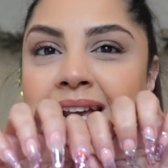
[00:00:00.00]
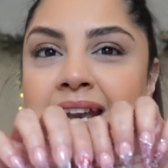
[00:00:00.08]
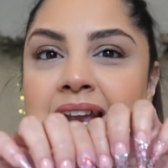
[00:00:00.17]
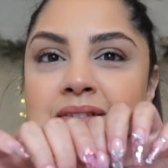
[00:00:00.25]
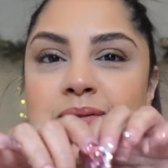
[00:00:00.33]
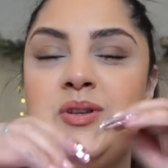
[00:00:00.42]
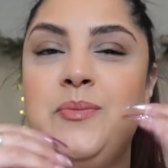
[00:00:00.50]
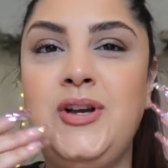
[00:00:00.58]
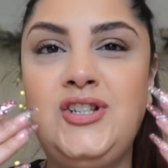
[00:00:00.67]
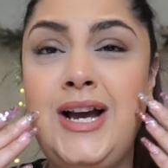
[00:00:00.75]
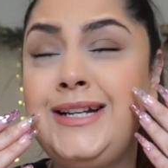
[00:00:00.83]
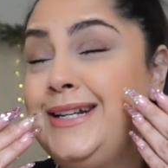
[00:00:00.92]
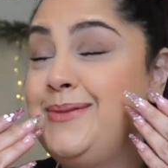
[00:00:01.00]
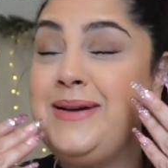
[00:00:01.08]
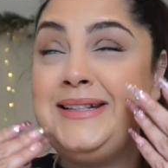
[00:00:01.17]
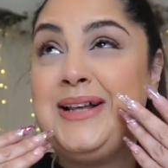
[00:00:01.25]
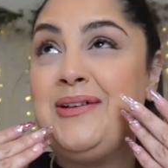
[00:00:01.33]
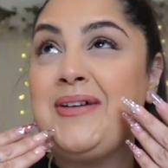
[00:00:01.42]
Love them so much. I did them
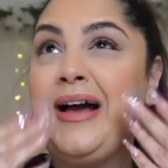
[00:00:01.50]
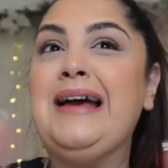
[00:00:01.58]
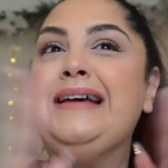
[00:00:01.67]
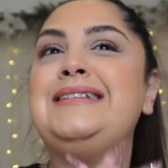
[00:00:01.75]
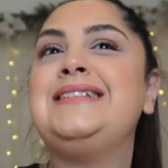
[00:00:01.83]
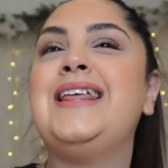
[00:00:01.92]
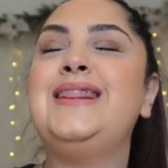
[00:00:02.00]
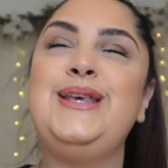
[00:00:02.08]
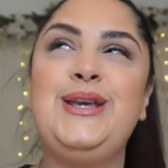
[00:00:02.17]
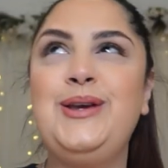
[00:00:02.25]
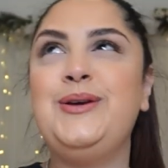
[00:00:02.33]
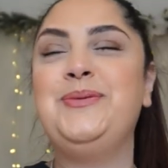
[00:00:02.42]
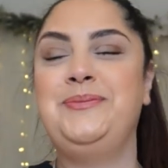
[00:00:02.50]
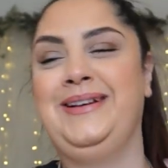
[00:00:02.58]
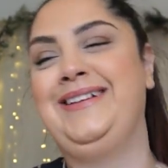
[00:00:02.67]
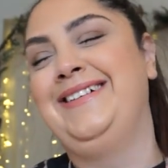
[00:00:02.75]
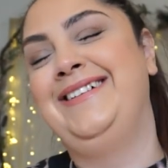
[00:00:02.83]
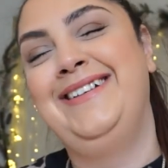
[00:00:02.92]
myself, guys. Thank you.
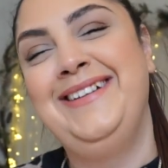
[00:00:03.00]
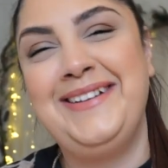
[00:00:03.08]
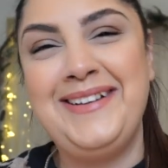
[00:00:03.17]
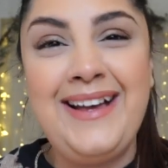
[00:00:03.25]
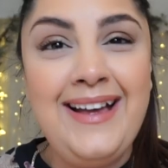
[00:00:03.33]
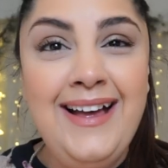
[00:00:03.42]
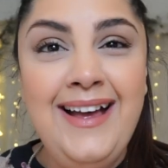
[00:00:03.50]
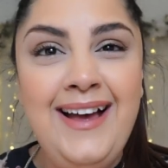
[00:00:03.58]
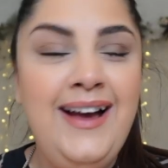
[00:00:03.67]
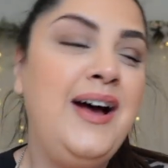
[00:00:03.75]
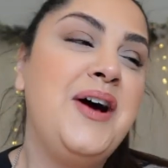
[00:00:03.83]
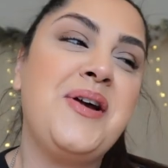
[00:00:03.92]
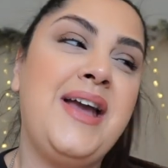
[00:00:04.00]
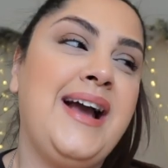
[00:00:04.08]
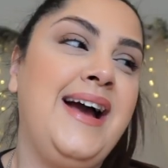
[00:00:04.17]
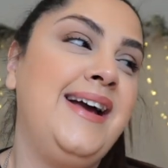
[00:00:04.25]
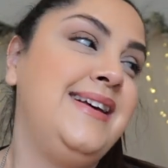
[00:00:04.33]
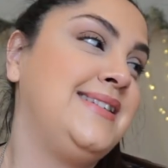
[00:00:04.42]
Okay,
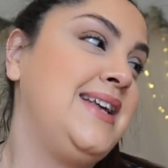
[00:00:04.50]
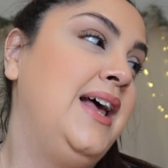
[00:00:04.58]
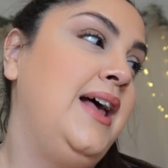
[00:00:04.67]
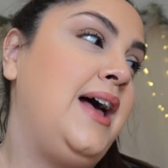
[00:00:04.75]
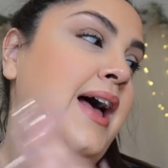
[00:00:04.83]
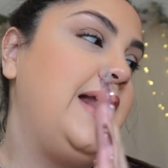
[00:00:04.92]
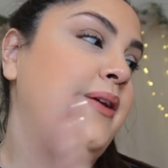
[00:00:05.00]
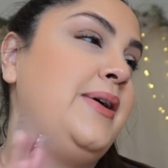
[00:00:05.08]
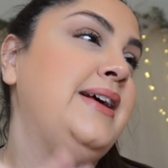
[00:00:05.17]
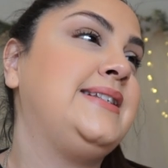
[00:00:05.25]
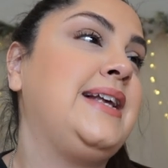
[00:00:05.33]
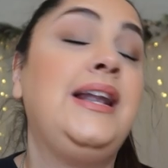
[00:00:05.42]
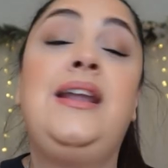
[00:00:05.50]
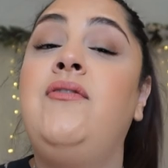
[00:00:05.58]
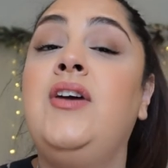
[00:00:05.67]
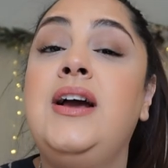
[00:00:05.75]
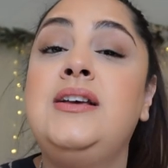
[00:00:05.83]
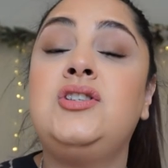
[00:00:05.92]
guys. Anyways, love
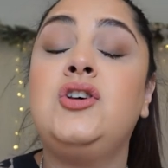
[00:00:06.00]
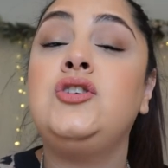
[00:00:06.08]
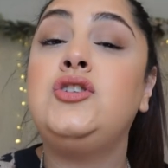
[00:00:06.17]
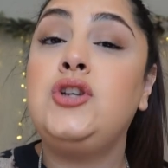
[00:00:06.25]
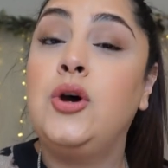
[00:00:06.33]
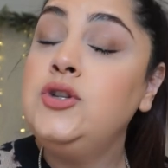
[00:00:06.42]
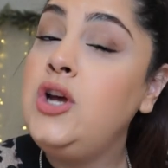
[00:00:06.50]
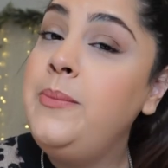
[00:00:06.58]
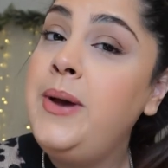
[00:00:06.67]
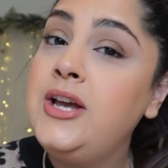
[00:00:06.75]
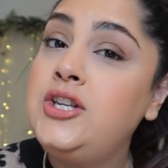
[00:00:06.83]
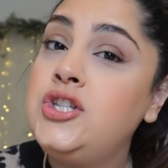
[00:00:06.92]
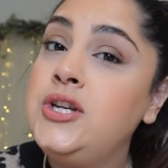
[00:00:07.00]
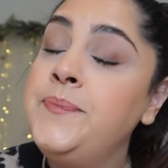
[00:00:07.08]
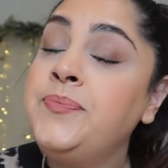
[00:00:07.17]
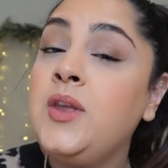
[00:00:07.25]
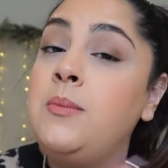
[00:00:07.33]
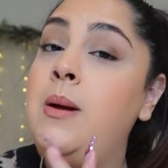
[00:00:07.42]
you guys so, so much.
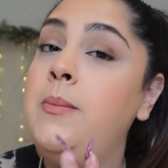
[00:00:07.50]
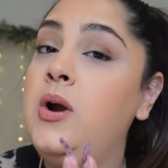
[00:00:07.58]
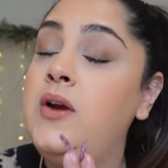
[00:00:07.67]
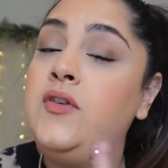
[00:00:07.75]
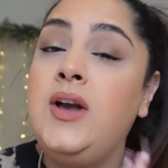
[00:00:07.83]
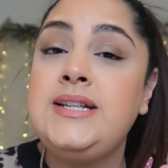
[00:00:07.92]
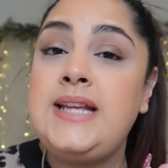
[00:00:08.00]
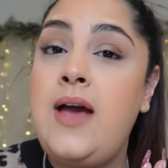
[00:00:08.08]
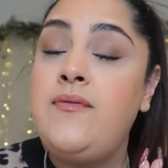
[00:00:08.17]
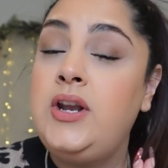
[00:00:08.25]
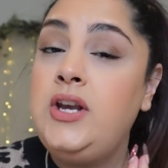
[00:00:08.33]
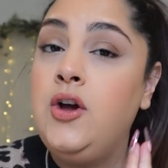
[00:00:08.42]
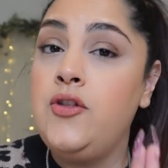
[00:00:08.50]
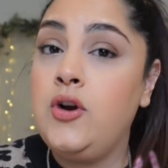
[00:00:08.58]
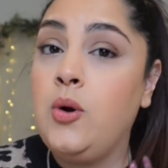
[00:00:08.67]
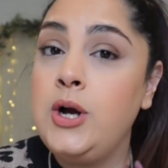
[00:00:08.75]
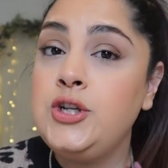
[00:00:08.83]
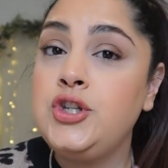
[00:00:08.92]
Remember, if you guys have any other
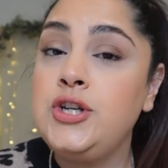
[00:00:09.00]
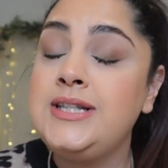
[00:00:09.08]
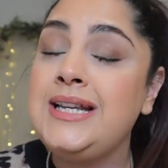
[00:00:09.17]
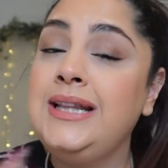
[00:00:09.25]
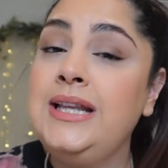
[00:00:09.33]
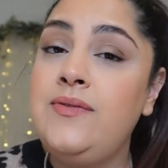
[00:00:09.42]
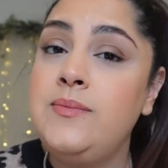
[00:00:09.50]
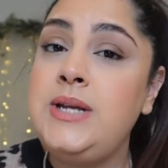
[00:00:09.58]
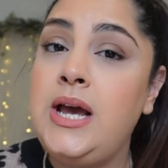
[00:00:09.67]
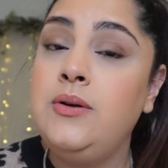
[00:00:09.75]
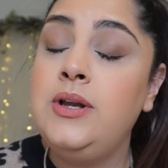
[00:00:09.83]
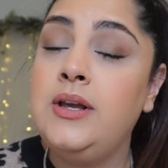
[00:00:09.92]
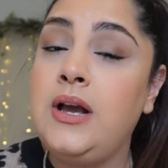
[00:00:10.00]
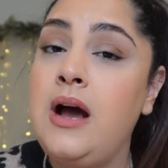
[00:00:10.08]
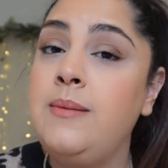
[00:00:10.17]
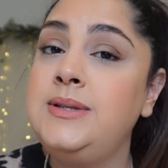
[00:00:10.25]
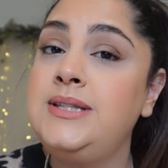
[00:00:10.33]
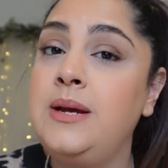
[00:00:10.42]
questions, leave them down in the
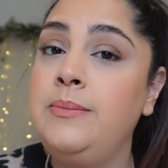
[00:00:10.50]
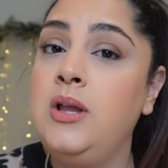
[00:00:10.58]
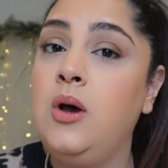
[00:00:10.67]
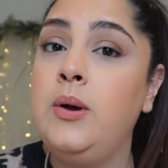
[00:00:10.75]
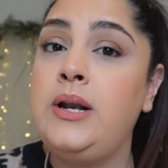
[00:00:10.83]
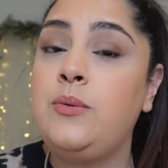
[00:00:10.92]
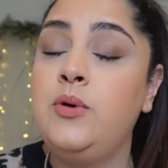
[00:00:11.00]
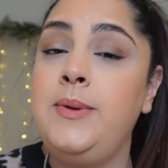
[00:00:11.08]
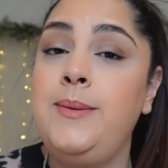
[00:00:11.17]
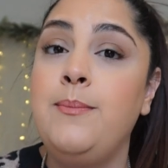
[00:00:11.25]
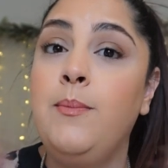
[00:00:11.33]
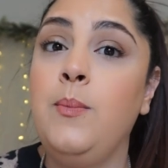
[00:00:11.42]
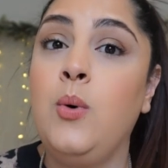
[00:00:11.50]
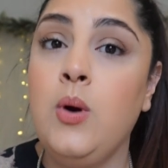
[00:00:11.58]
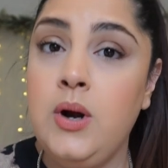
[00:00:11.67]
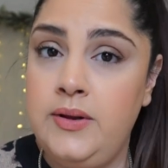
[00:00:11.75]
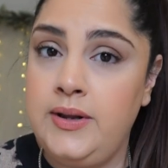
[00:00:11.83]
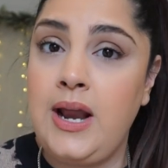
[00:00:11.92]
comments down below, and I would be
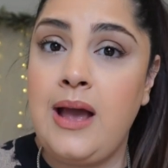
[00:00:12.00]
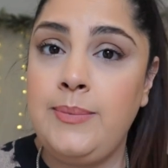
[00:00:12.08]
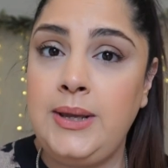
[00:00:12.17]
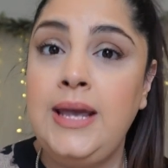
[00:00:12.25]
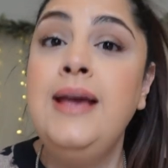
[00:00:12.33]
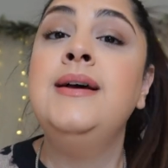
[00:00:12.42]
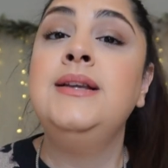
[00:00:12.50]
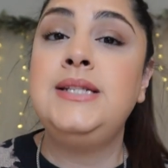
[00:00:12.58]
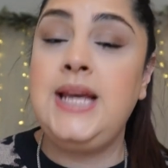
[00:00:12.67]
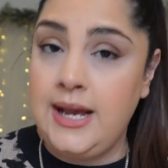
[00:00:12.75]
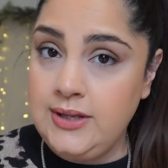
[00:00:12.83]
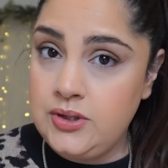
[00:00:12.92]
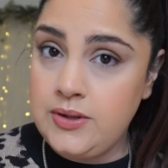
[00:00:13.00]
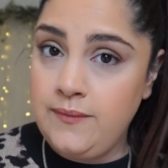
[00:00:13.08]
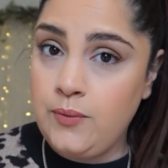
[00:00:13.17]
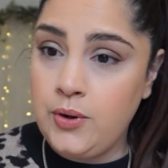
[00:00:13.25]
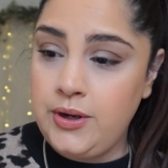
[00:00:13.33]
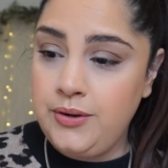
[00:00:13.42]
more than happy to answer them
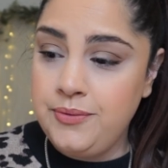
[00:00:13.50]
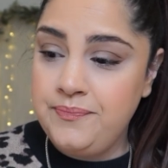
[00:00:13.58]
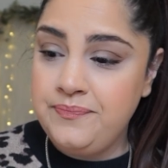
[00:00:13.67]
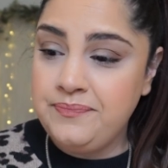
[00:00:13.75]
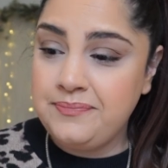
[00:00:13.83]
for you.